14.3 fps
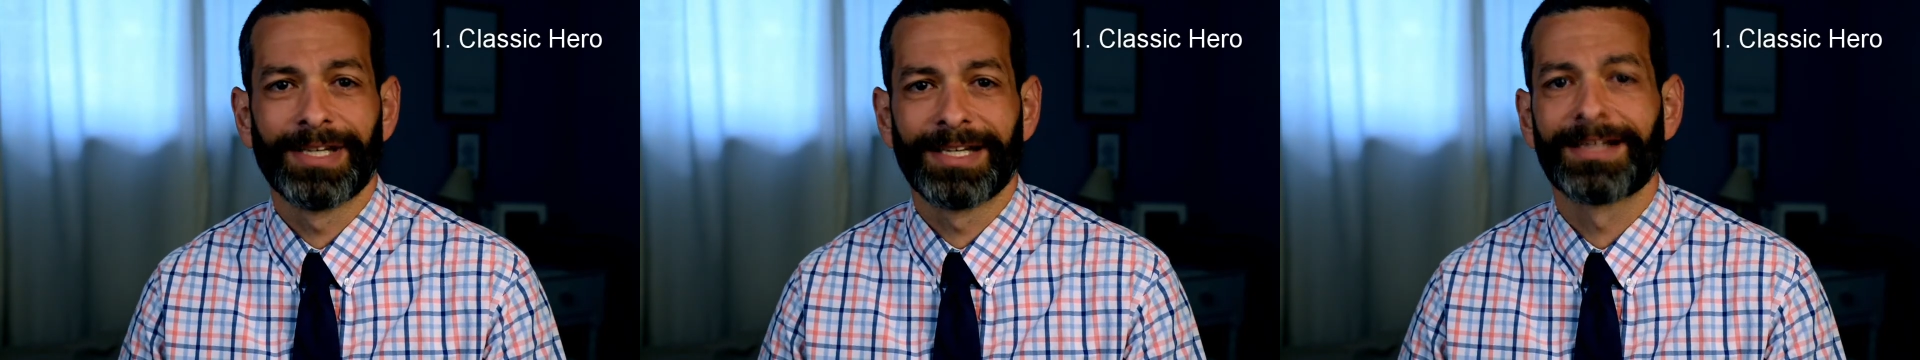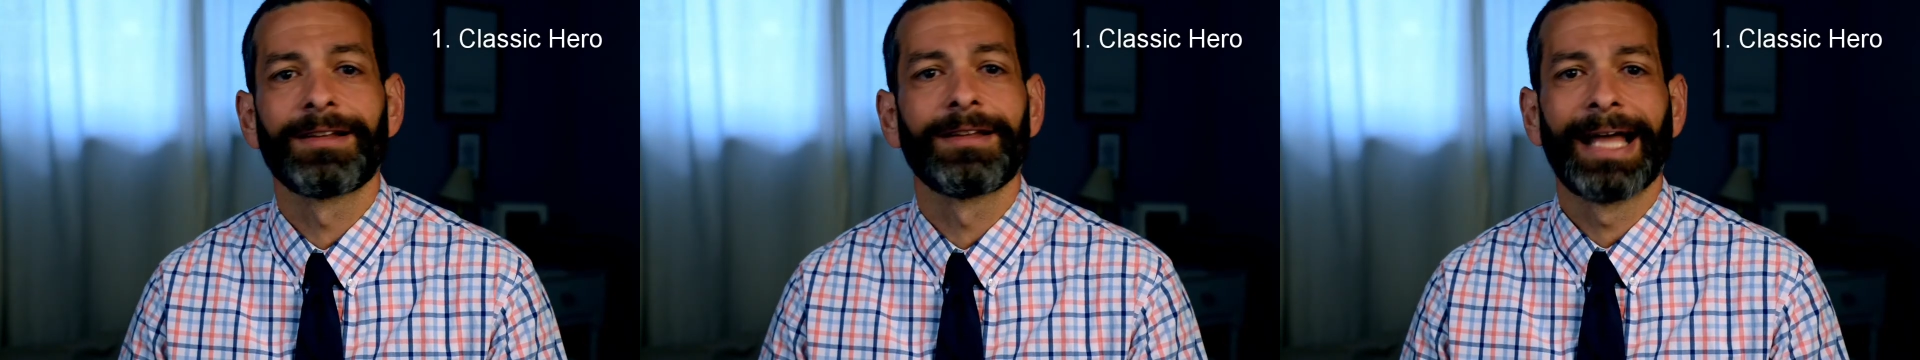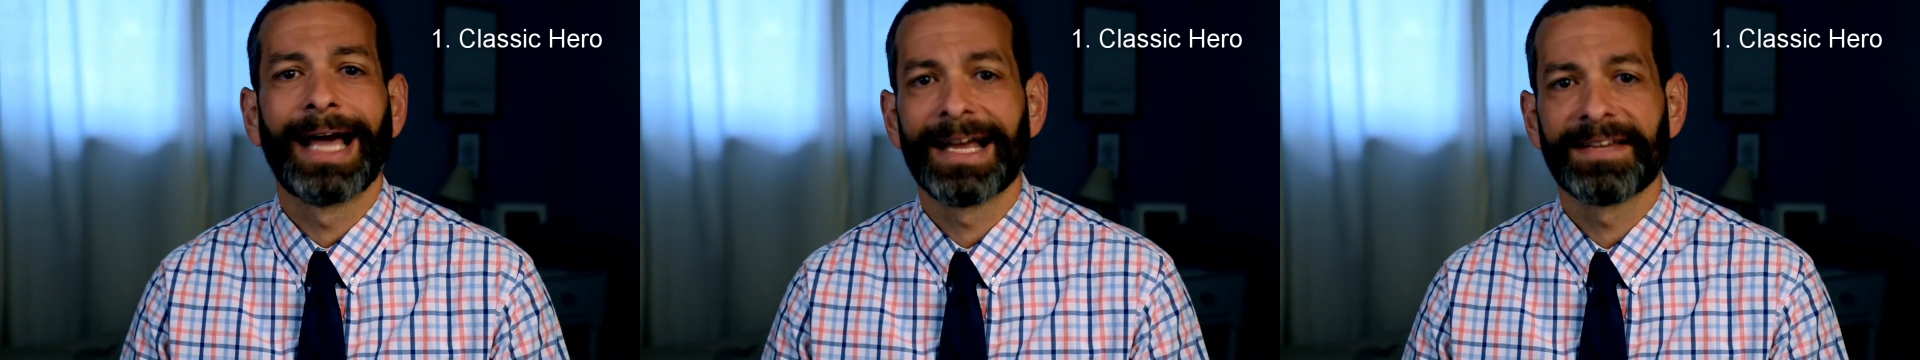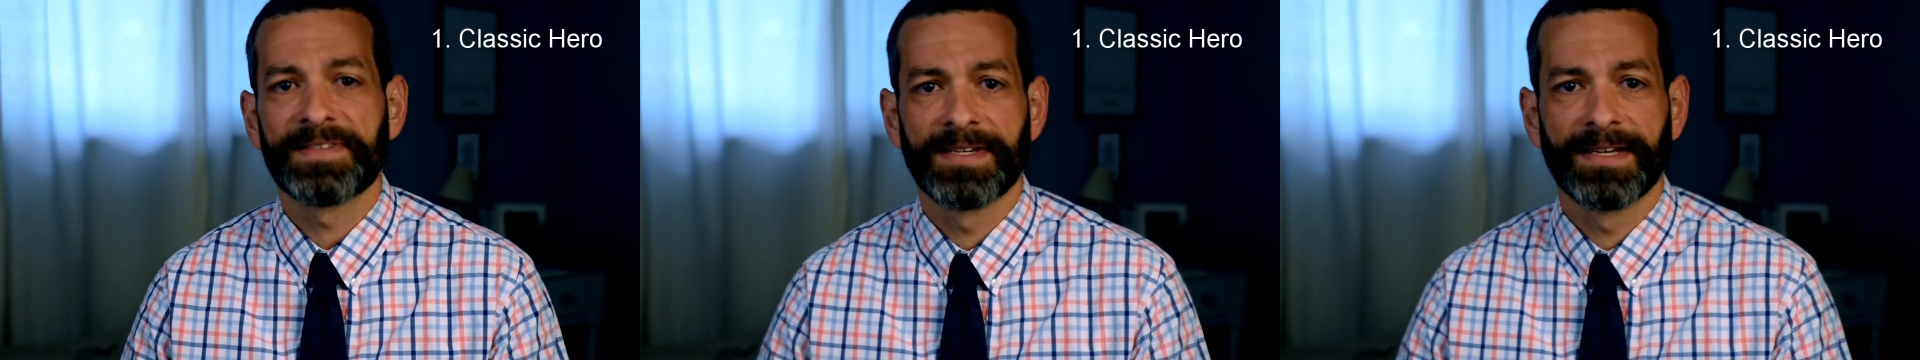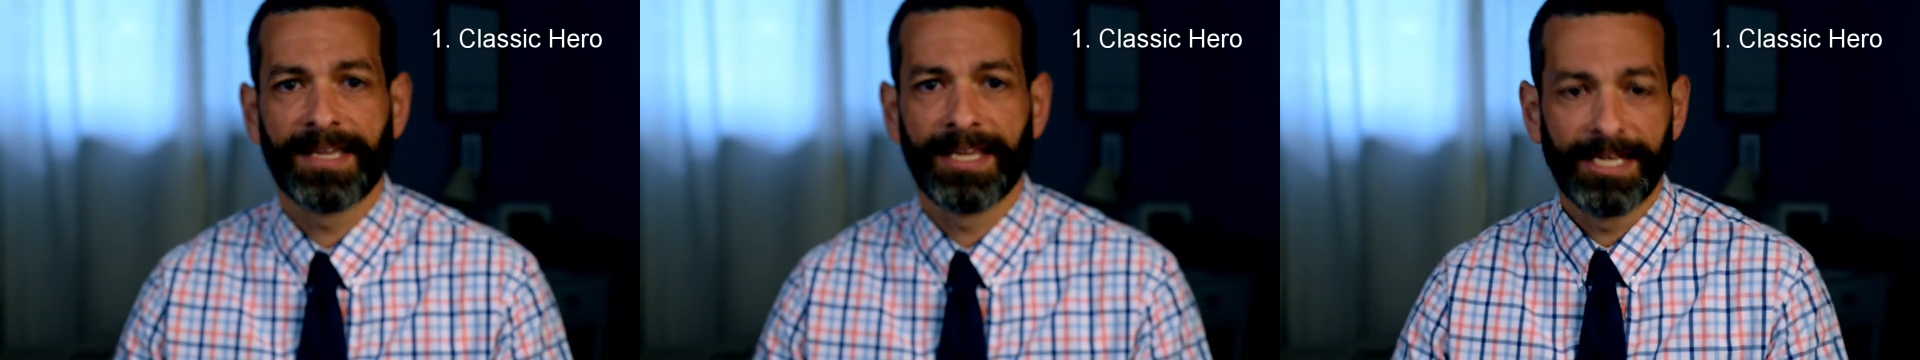a
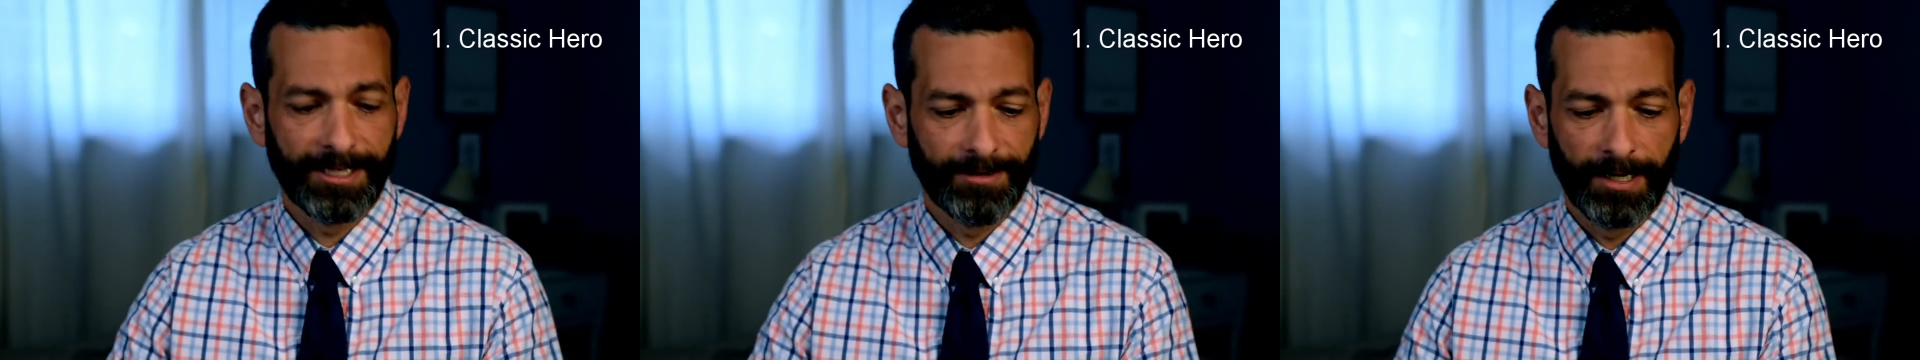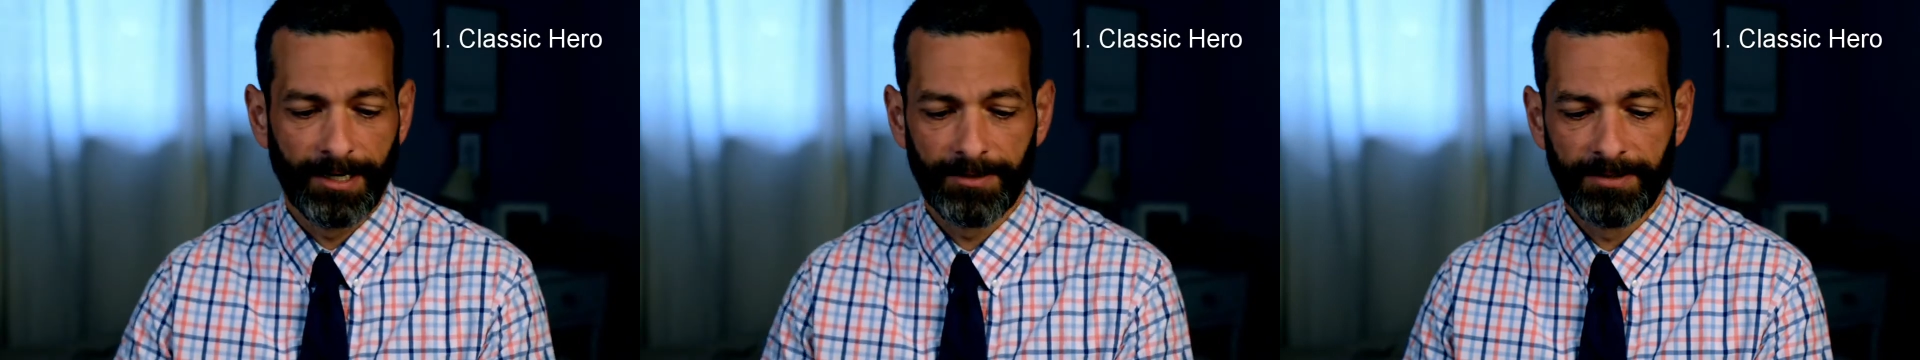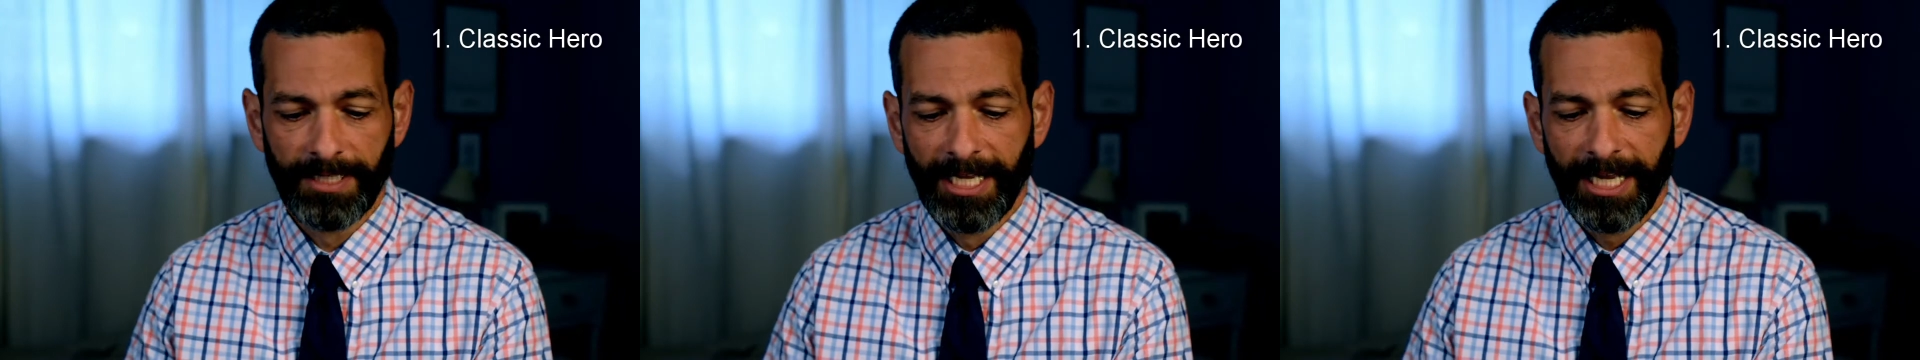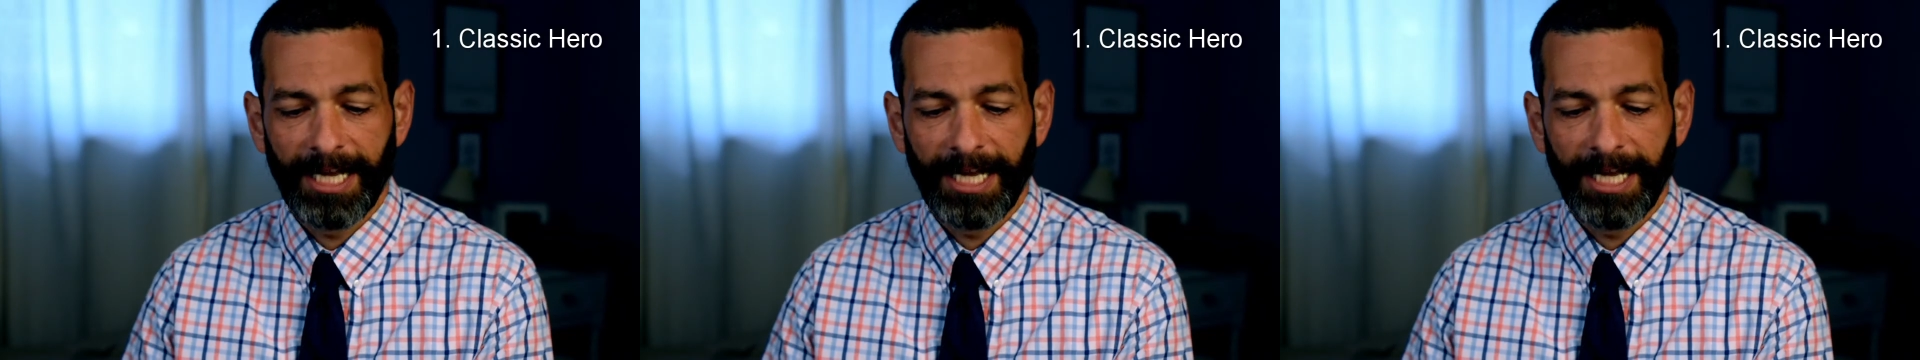classic hero.